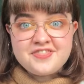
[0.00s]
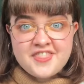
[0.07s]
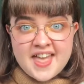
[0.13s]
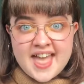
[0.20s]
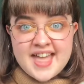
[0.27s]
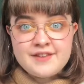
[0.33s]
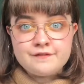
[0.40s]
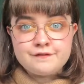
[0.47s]

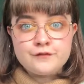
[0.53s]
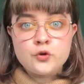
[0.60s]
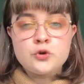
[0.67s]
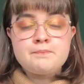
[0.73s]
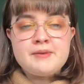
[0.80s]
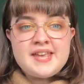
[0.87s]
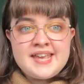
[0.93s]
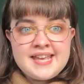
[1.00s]
then for
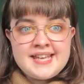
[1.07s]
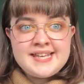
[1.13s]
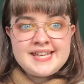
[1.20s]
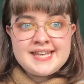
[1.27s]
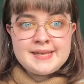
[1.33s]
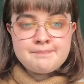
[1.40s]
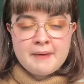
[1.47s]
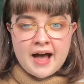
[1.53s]

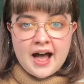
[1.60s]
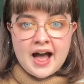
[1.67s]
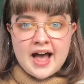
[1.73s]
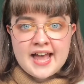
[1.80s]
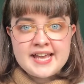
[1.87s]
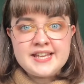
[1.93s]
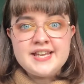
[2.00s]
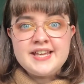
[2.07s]
Pinkie
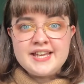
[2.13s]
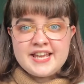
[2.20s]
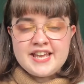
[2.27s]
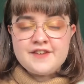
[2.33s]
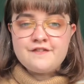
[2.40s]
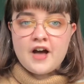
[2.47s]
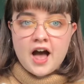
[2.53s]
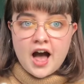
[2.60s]
Pie,
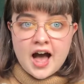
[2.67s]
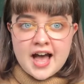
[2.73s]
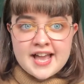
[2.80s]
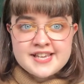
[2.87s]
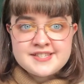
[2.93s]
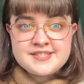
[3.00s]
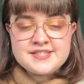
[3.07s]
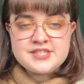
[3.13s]
if I
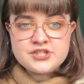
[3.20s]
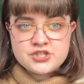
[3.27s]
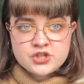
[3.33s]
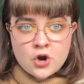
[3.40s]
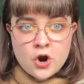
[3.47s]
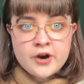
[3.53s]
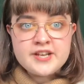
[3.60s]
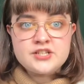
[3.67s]

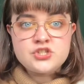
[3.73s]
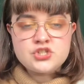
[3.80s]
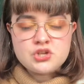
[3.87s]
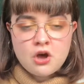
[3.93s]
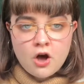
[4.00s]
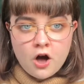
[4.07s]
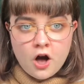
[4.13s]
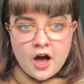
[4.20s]
start
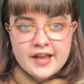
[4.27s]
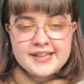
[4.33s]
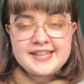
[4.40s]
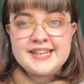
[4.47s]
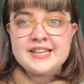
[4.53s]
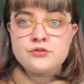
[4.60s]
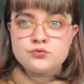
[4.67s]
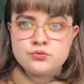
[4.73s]

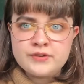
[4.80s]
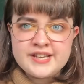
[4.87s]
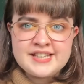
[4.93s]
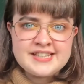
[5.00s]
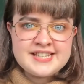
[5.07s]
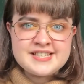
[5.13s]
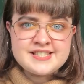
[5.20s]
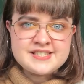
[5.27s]
talking
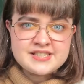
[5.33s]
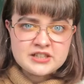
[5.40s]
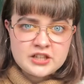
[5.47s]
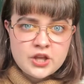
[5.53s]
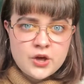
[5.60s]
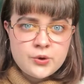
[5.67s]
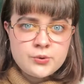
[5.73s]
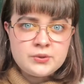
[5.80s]
really
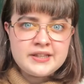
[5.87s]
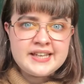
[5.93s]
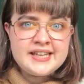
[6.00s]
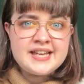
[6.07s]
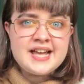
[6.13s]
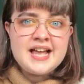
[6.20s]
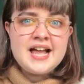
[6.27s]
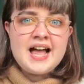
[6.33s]
slowly,
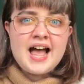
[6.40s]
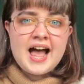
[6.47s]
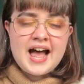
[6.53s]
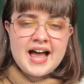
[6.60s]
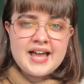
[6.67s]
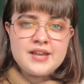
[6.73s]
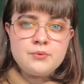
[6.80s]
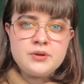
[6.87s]

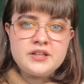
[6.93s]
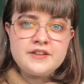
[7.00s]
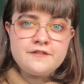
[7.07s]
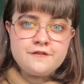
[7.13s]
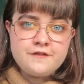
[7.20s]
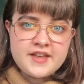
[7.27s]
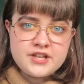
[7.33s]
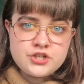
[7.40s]
I will
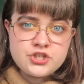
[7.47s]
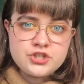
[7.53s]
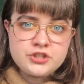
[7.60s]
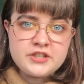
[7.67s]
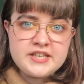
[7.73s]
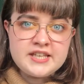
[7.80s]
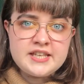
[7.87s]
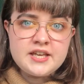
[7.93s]

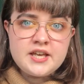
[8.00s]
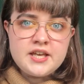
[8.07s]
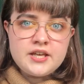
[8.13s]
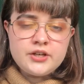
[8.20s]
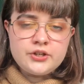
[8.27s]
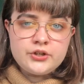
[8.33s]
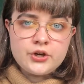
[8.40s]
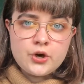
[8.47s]
eventually
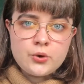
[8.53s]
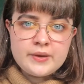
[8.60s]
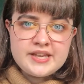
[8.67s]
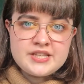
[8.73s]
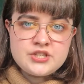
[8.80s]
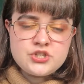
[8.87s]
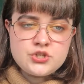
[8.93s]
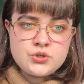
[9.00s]
go
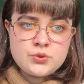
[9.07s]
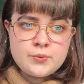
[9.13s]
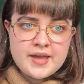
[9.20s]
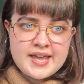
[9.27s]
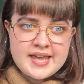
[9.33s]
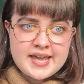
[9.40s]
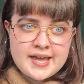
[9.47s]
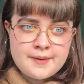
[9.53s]
into
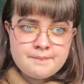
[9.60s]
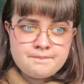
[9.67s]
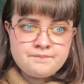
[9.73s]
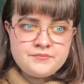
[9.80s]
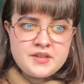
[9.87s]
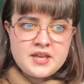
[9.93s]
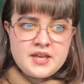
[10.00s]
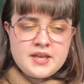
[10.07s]

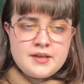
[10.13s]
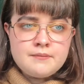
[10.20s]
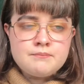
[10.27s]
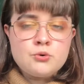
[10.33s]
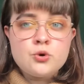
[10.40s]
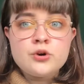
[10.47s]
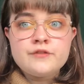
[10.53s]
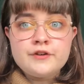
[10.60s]
a
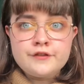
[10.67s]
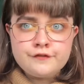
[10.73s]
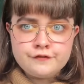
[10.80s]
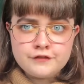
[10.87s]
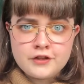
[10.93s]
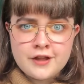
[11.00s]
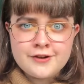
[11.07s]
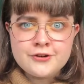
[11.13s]
more of a
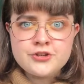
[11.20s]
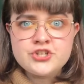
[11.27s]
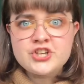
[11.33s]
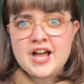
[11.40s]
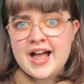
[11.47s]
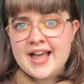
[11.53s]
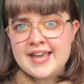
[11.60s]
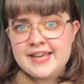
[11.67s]
Fluttershy
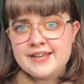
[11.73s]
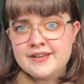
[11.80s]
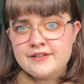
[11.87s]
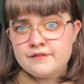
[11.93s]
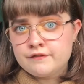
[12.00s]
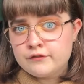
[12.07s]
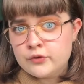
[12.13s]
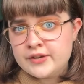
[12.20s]

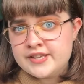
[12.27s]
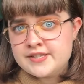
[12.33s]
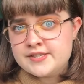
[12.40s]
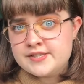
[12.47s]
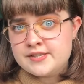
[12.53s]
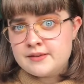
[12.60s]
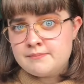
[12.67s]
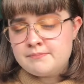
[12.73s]

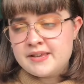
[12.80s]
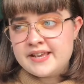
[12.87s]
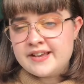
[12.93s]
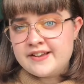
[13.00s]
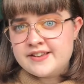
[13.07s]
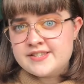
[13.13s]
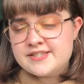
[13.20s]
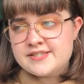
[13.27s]
voice
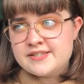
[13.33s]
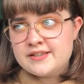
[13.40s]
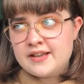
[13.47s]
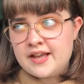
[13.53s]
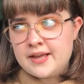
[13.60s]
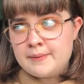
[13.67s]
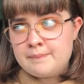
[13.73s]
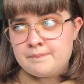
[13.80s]
because
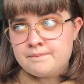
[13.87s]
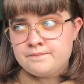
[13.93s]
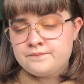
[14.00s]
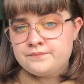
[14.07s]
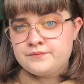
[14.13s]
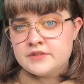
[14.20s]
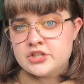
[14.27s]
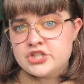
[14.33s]

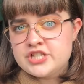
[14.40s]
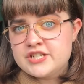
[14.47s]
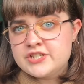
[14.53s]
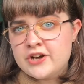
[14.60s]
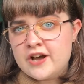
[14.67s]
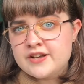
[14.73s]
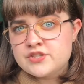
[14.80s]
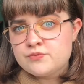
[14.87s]
she
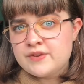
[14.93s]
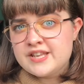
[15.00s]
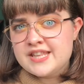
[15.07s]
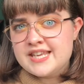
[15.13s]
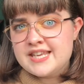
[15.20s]
talks really,